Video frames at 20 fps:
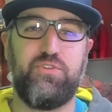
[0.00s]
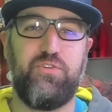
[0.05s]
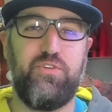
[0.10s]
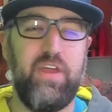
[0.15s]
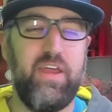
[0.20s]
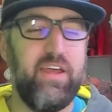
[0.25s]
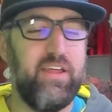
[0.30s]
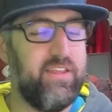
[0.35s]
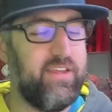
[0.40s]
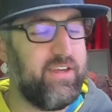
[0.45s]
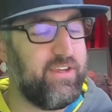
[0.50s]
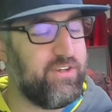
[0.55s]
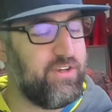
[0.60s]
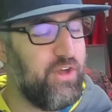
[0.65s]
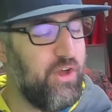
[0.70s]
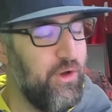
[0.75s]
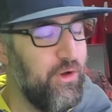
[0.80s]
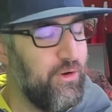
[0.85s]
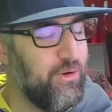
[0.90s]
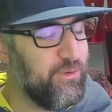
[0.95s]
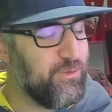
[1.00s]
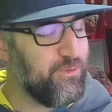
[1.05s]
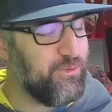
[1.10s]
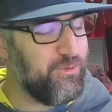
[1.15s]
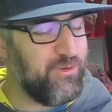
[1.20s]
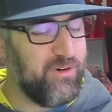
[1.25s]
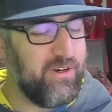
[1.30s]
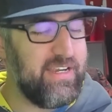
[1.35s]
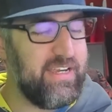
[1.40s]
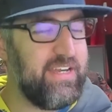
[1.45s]
feeling
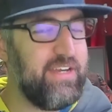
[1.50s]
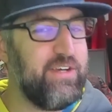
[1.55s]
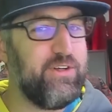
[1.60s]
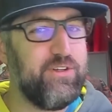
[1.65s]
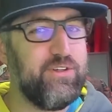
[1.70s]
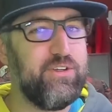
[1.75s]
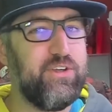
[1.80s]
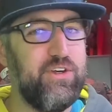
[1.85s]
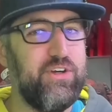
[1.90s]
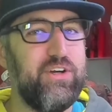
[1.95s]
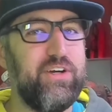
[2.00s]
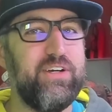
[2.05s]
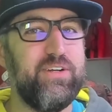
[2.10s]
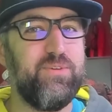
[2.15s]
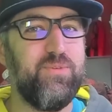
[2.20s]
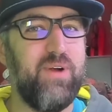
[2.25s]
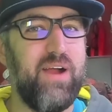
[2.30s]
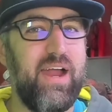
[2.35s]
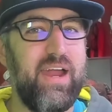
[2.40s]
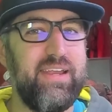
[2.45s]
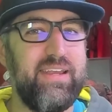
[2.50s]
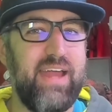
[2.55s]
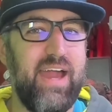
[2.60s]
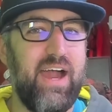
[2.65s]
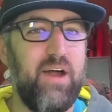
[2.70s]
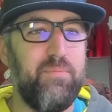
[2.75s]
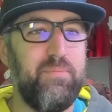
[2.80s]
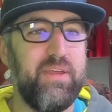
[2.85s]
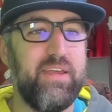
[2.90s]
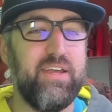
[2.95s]
real good right
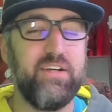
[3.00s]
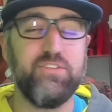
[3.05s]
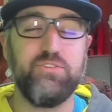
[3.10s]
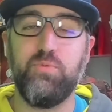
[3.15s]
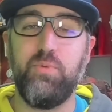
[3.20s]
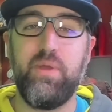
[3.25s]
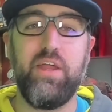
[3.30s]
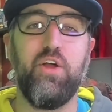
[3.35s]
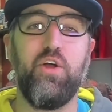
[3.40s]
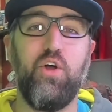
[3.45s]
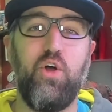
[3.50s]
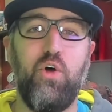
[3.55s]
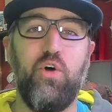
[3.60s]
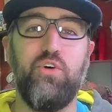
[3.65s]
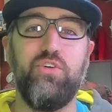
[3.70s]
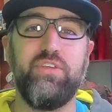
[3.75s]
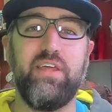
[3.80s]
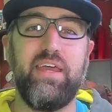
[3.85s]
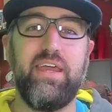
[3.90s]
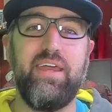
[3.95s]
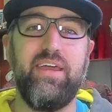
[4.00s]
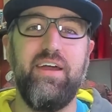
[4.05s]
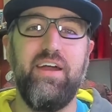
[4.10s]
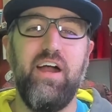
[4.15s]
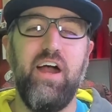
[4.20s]
now because we are only